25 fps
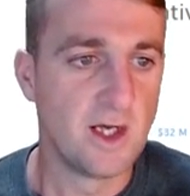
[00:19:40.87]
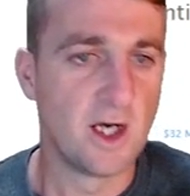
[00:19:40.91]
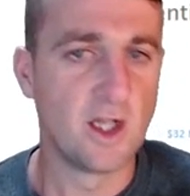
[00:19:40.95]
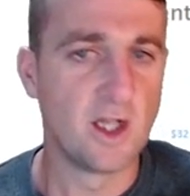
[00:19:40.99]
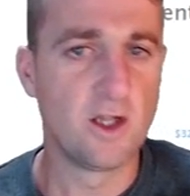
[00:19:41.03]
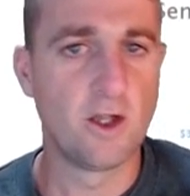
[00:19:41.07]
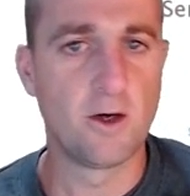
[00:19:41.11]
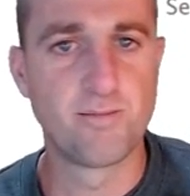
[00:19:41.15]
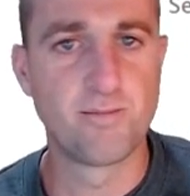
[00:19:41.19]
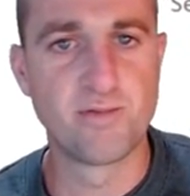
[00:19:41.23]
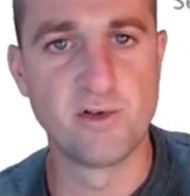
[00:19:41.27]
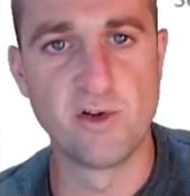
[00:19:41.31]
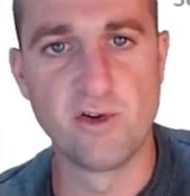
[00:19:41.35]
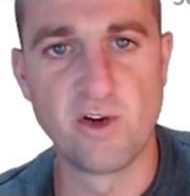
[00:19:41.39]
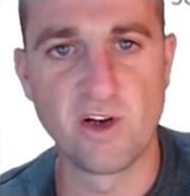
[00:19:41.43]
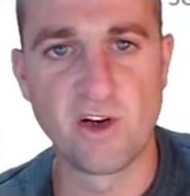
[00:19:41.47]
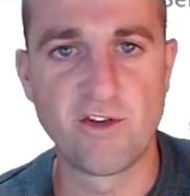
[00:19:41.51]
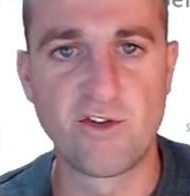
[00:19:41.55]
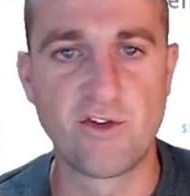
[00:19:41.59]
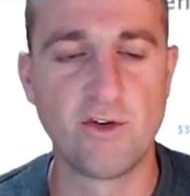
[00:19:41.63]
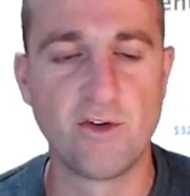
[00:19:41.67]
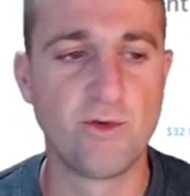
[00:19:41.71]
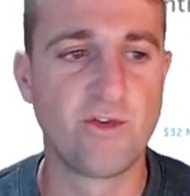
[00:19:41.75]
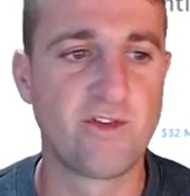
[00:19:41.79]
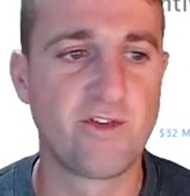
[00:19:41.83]
A lot of
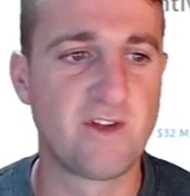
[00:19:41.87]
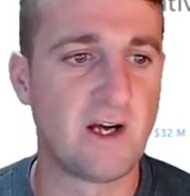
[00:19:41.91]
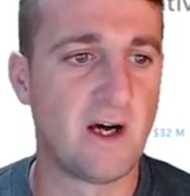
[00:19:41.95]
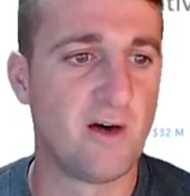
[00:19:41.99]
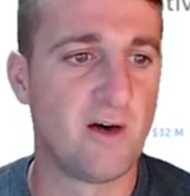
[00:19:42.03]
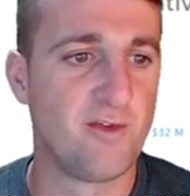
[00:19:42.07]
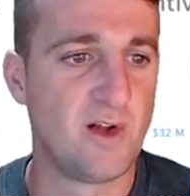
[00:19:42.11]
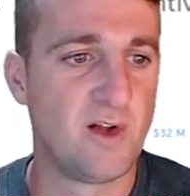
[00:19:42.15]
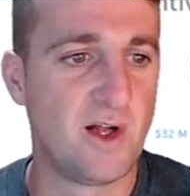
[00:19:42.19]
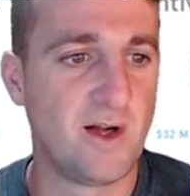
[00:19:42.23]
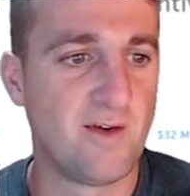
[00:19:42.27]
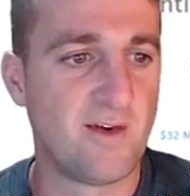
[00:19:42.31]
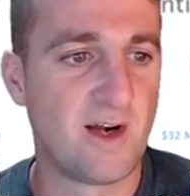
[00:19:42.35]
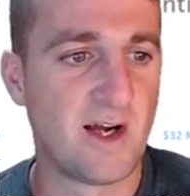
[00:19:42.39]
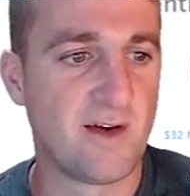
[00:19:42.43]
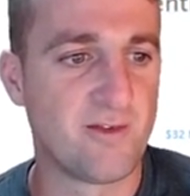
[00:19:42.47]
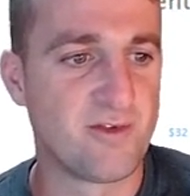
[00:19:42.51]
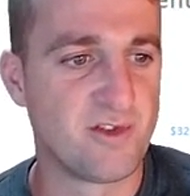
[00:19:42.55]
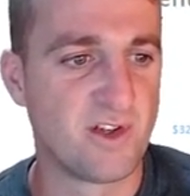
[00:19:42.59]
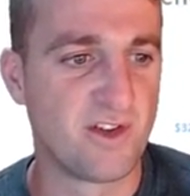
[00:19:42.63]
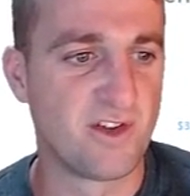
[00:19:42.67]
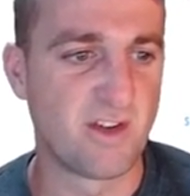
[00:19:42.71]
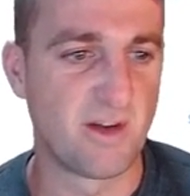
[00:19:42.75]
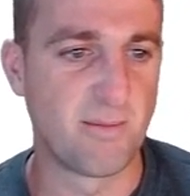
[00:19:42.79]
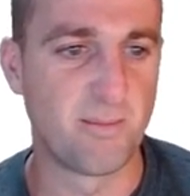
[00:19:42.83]
projects do start off like that.
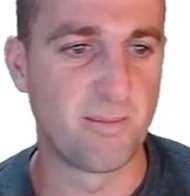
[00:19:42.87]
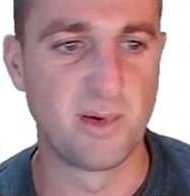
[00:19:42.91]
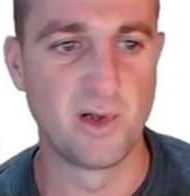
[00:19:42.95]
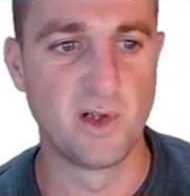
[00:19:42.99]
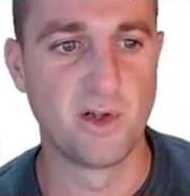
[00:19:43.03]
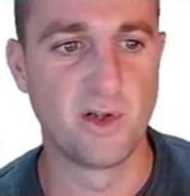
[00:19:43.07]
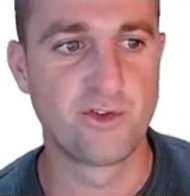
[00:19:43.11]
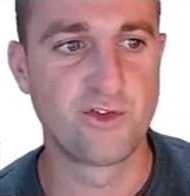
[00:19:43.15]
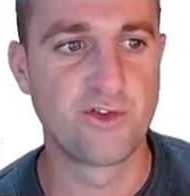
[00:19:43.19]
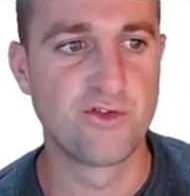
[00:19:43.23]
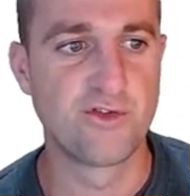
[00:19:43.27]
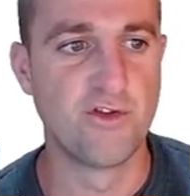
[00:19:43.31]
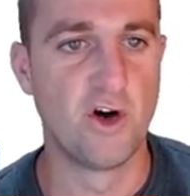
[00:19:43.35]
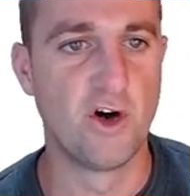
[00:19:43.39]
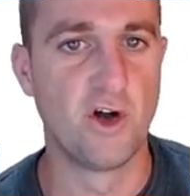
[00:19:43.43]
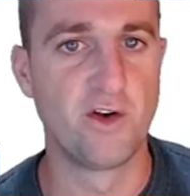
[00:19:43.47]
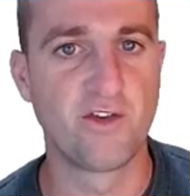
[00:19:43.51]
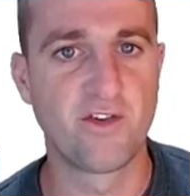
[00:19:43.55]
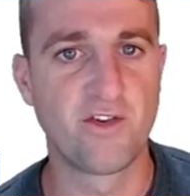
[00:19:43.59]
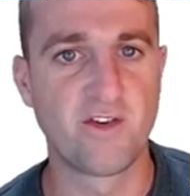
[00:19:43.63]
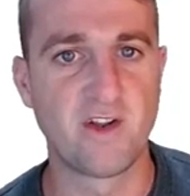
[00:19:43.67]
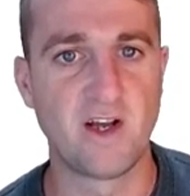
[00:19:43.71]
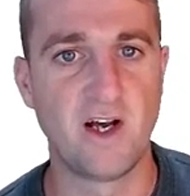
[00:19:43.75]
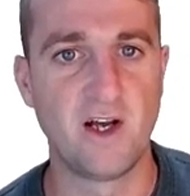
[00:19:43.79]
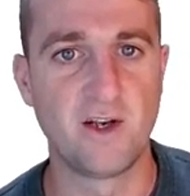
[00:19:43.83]
For example,
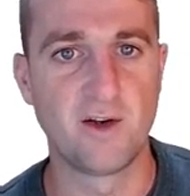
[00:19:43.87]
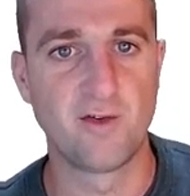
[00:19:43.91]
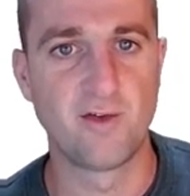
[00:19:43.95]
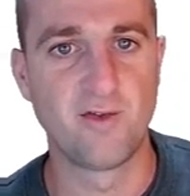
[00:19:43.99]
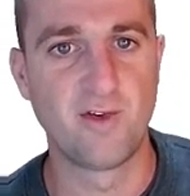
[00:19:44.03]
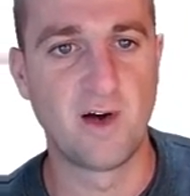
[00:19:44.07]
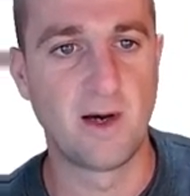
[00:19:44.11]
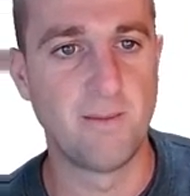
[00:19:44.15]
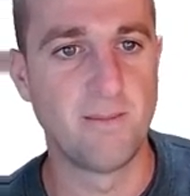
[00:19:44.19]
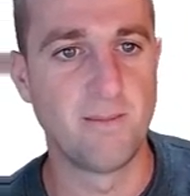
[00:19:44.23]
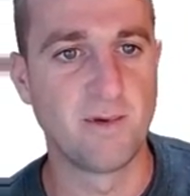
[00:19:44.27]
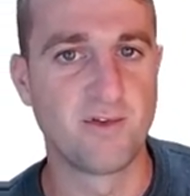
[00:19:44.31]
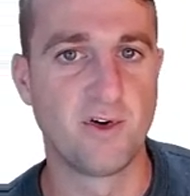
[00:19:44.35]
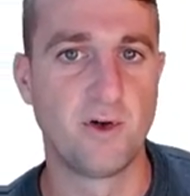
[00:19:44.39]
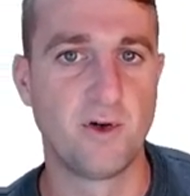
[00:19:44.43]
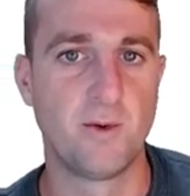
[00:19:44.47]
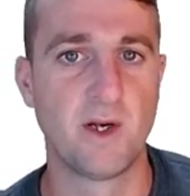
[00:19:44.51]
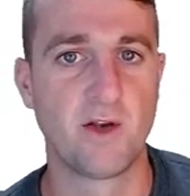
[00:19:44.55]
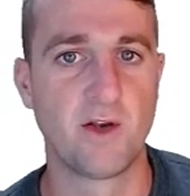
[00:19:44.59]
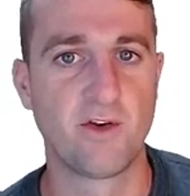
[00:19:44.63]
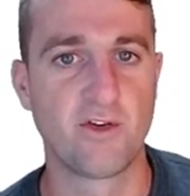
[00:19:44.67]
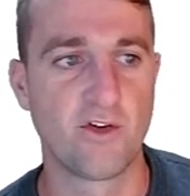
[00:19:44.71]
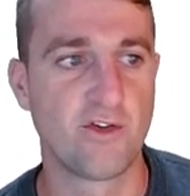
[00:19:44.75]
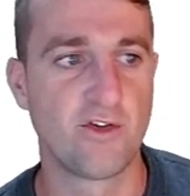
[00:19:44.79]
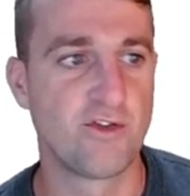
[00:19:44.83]
Tron started off that before it
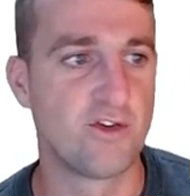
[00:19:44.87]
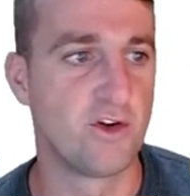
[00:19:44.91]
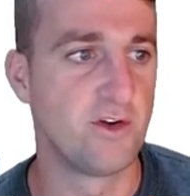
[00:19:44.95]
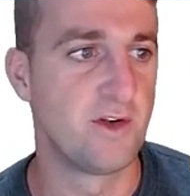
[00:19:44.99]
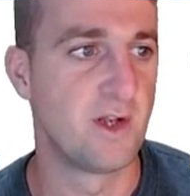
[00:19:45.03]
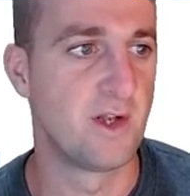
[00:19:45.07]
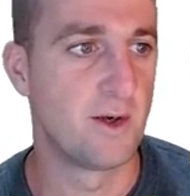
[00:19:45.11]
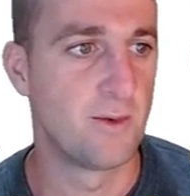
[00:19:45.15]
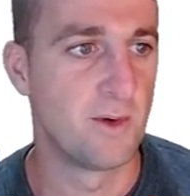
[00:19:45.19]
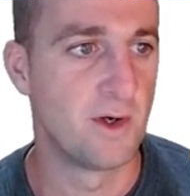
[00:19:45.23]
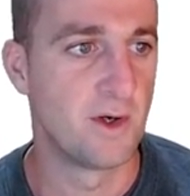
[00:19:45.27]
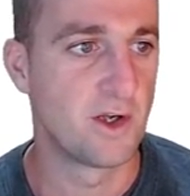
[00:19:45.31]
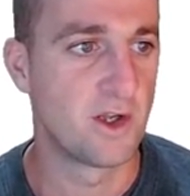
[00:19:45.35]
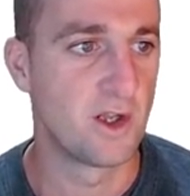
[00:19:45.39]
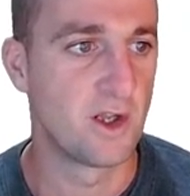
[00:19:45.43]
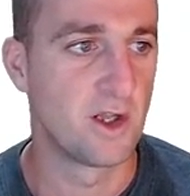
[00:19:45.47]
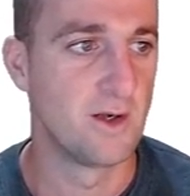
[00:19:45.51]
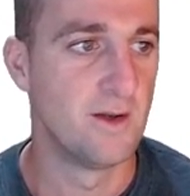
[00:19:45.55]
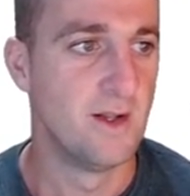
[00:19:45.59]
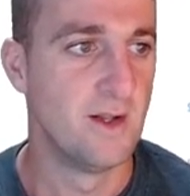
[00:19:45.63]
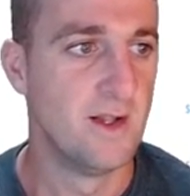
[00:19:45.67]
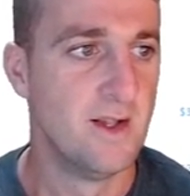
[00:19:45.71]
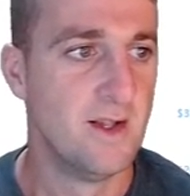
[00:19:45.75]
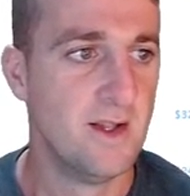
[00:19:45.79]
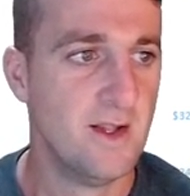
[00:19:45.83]
went into Tron Network,
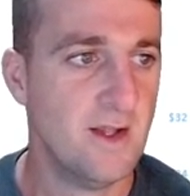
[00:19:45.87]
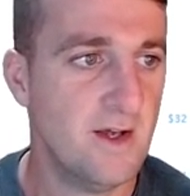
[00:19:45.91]
and